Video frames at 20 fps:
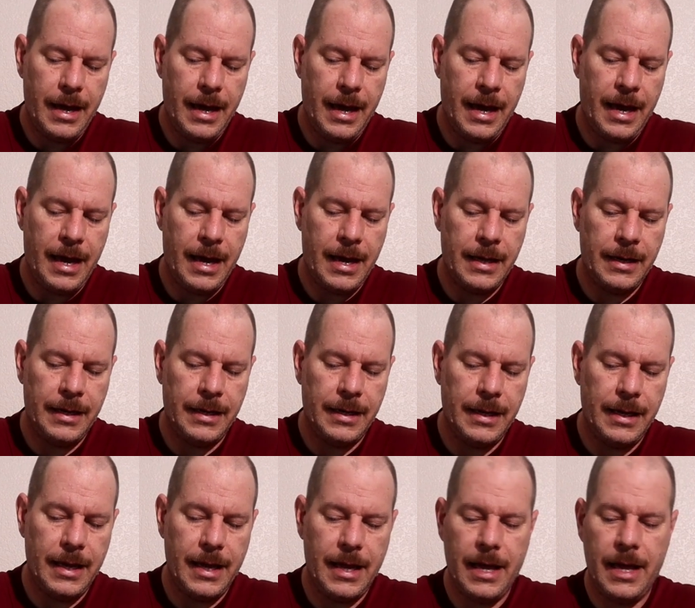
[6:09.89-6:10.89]

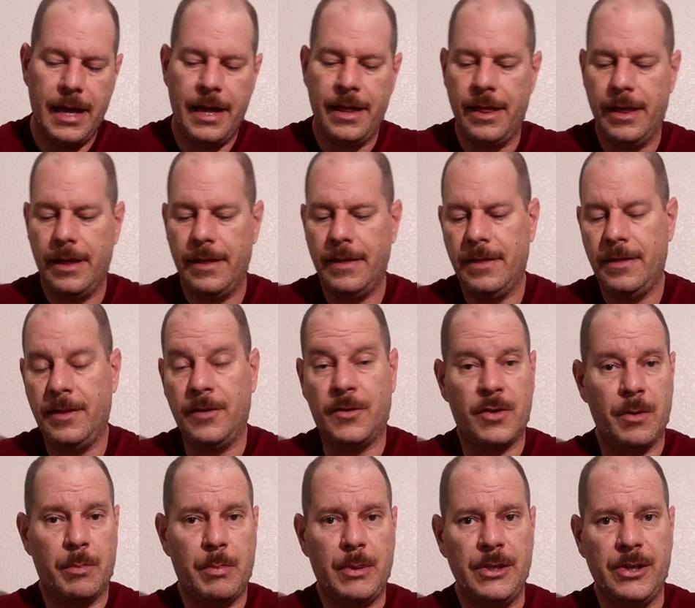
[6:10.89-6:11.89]
and the
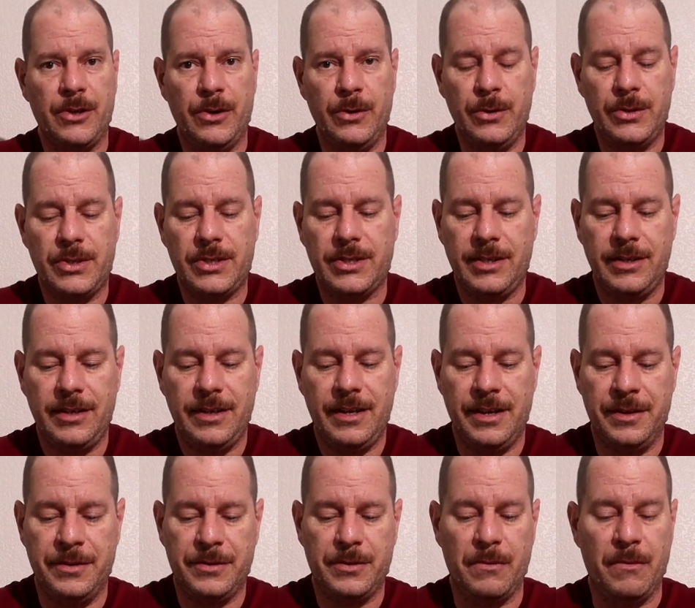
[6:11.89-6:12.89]
triple deuce
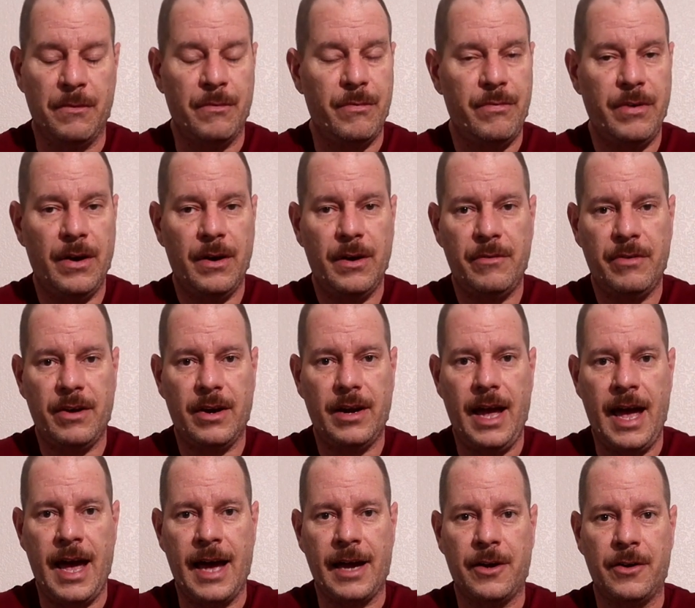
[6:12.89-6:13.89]
is very,
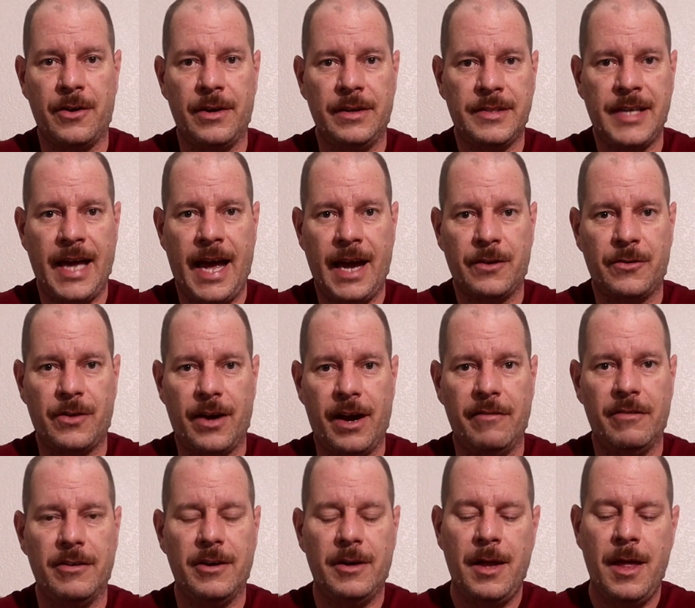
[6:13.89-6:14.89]
very accurate tack
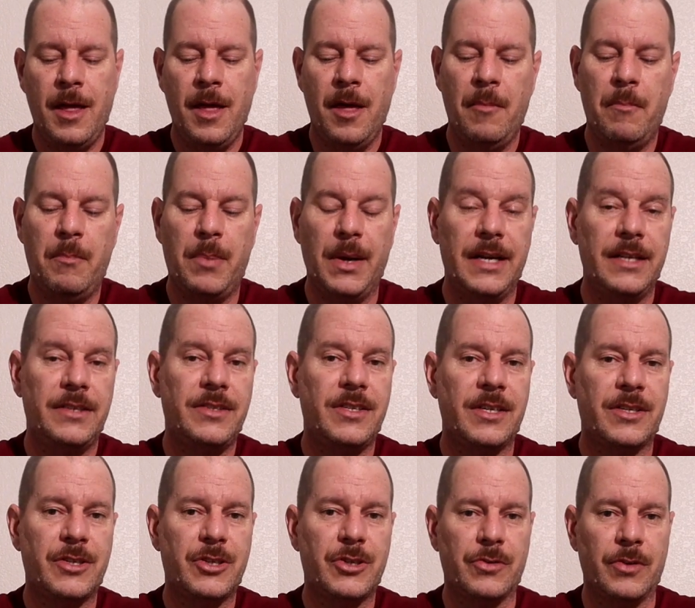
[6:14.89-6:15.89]
driver, but it's
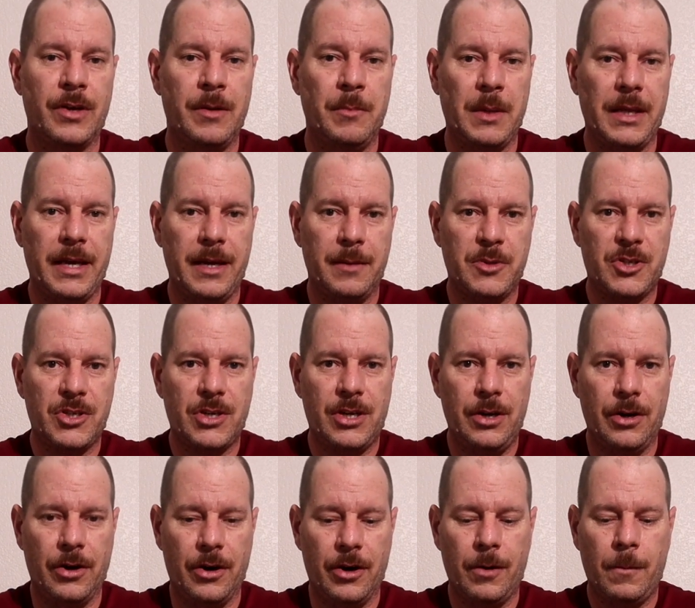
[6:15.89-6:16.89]
extremely
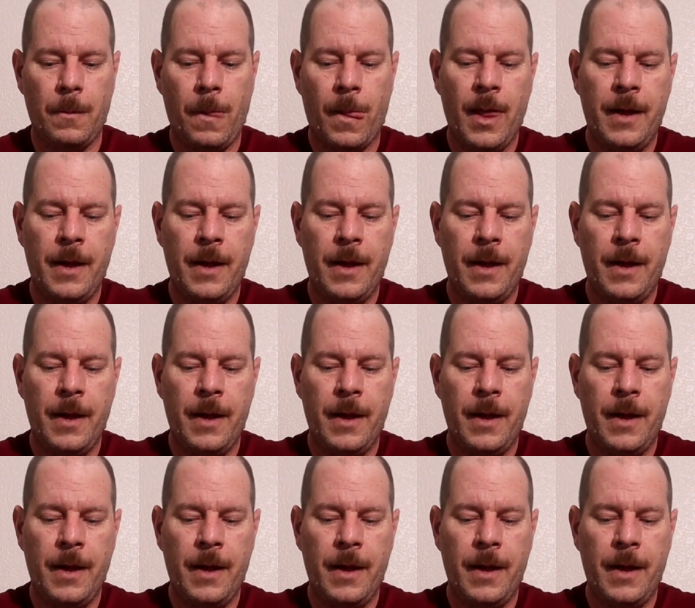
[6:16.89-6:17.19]
obscure.